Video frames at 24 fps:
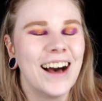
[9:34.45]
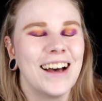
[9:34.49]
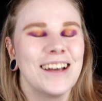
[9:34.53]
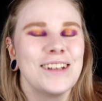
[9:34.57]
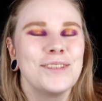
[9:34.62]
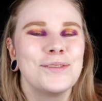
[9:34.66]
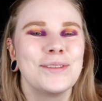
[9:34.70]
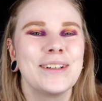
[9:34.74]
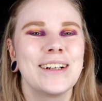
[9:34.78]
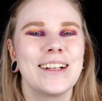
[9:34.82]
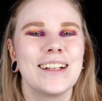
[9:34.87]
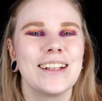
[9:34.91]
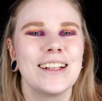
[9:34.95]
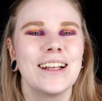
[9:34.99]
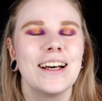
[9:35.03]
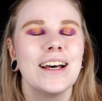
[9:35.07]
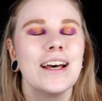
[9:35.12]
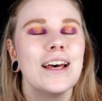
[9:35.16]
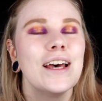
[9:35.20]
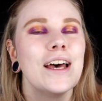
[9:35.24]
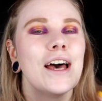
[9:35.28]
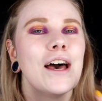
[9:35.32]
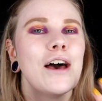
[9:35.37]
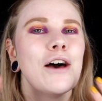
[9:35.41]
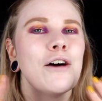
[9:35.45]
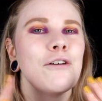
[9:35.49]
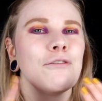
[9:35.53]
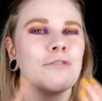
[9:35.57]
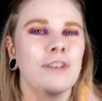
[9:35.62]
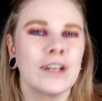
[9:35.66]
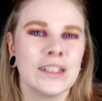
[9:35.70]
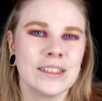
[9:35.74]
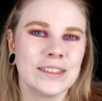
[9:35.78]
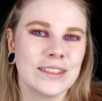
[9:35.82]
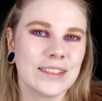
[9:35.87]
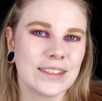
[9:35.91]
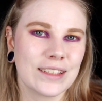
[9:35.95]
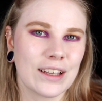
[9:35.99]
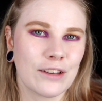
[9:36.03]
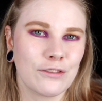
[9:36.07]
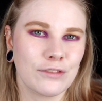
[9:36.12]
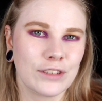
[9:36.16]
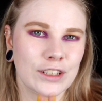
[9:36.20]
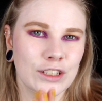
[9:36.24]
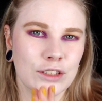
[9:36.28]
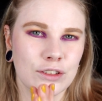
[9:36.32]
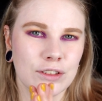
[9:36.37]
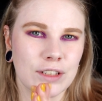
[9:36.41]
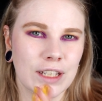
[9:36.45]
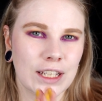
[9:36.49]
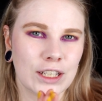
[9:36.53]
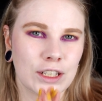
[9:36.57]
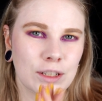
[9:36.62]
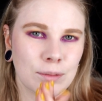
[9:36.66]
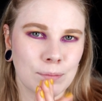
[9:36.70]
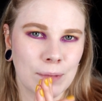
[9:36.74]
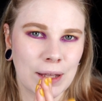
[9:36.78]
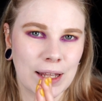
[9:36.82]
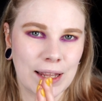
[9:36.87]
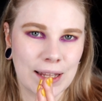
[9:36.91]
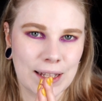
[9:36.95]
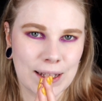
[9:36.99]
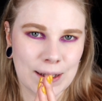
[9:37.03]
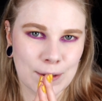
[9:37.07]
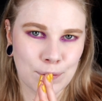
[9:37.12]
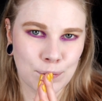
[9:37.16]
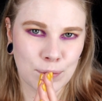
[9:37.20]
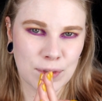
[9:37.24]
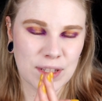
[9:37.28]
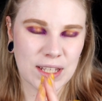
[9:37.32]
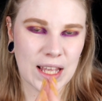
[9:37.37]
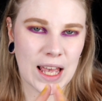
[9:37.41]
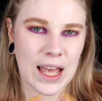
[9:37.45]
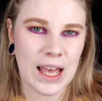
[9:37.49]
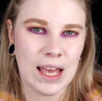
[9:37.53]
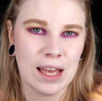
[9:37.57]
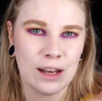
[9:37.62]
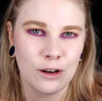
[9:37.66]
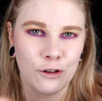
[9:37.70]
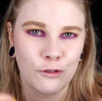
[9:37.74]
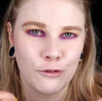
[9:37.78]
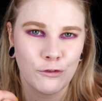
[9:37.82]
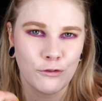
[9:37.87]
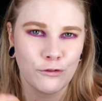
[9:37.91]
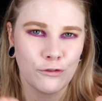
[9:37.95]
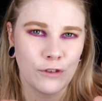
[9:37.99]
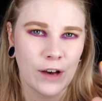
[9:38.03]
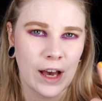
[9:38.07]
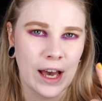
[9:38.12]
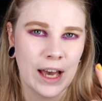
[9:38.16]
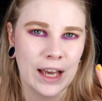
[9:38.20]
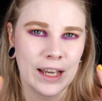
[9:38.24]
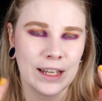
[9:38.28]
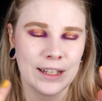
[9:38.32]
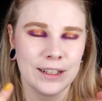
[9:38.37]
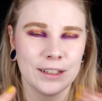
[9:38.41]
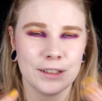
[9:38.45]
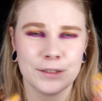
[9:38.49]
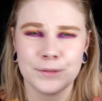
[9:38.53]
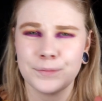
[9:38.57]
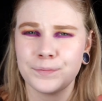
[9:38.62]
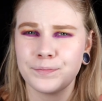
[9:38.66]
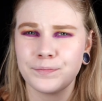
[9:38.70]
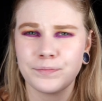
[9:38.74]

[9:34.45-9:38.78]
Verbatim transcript: I will find something to take on my lips and find